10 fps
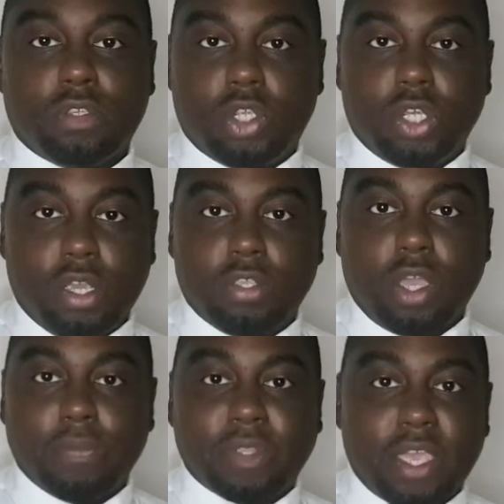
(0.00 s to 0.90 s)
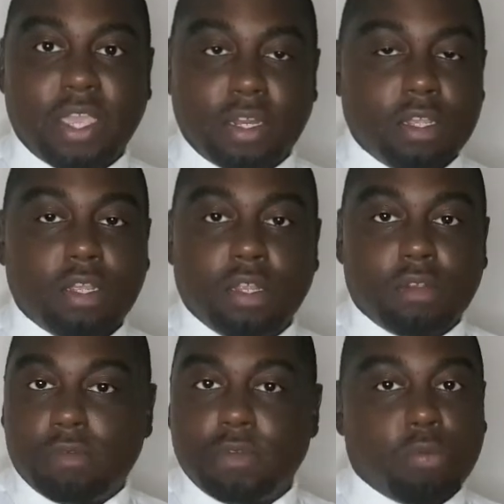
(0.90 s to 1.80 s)
Do you see what I'm saying?
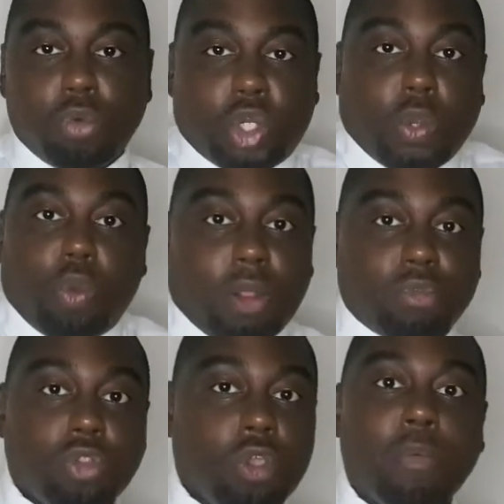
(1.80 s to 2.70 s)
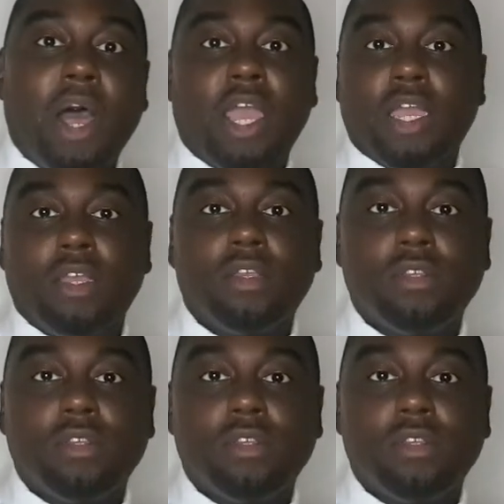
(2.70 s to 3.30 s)
What do you want him to do about it?